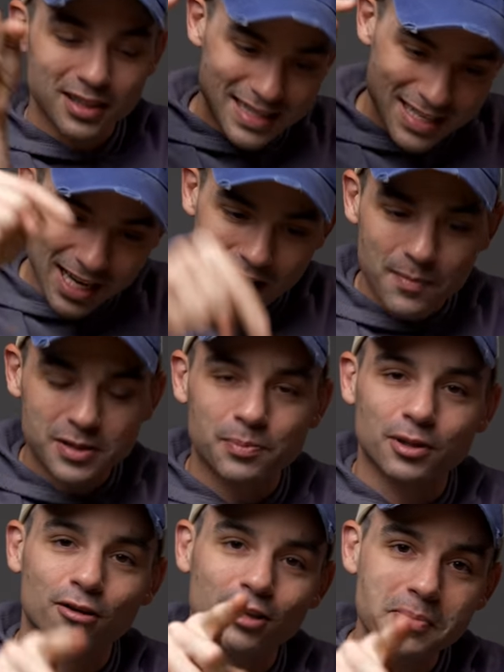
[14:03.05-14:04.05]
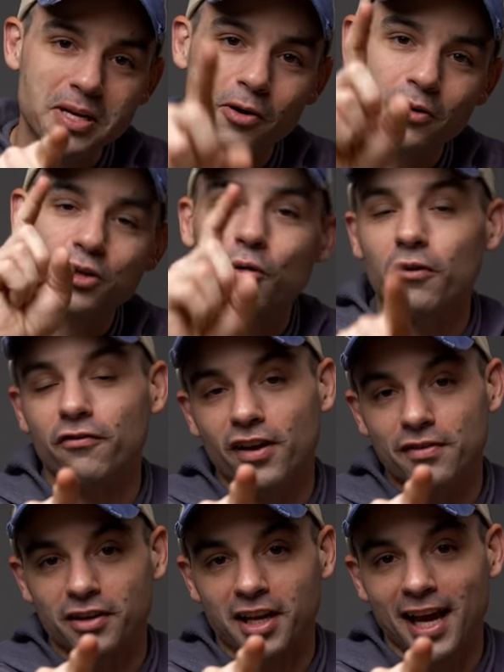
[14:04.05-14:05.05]
in the comments below, let me know your
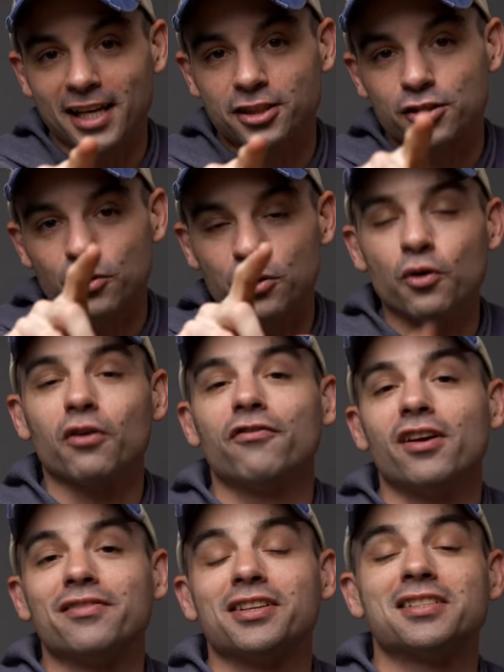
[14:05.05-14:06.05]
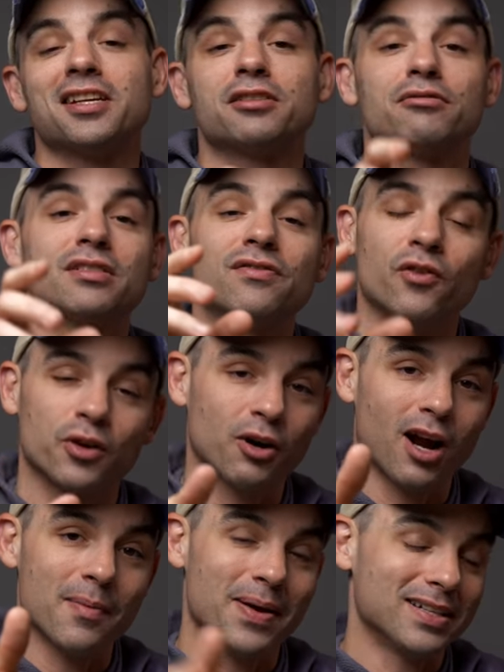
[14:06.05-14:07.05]
favorite gadgets or your favorite accessories for your
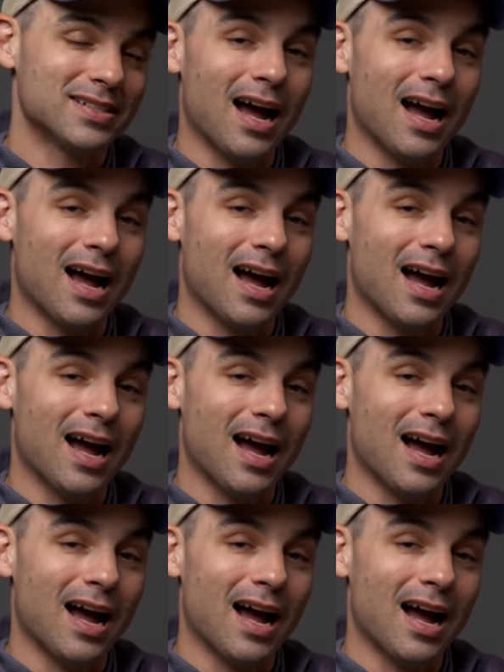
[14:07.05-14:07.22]
iPads.